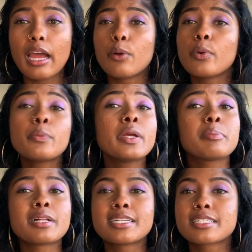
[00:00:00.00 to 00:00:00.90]
When we
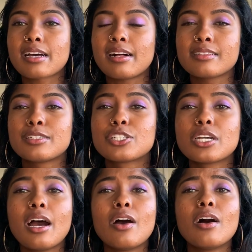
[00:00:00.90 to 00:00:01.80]
applied to college,
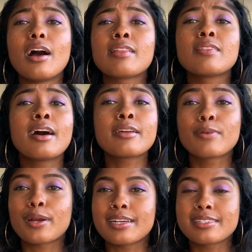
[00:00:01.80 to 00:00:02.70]
a lot of
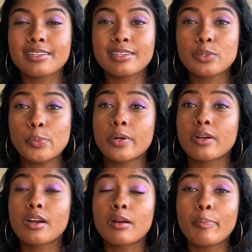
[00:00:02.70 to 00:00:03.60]
our essays
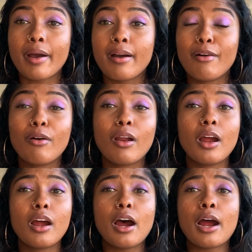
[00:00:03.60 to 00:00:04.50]
were about
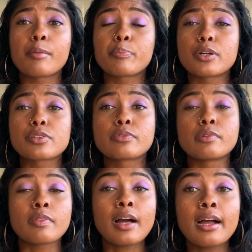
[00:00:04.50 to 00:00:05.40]
our
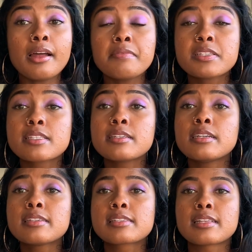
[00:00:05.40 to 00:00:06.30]
personal lives,
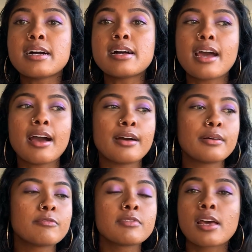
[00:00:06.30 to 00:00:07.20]
things that
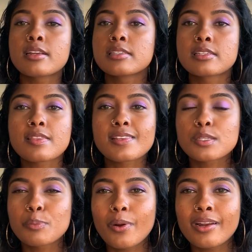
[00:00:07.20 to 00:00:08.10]
have led us to
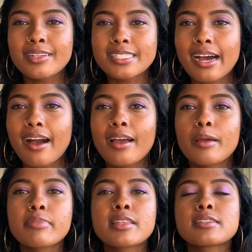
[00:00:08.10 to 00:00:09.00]
this point in
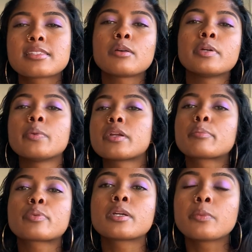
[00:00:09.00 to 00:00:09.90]
time, things that we want to
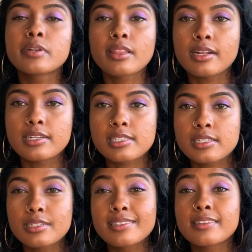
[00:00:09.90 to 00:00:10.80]
bring with us
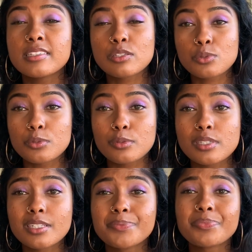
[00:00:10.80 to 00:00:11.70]
into these schools.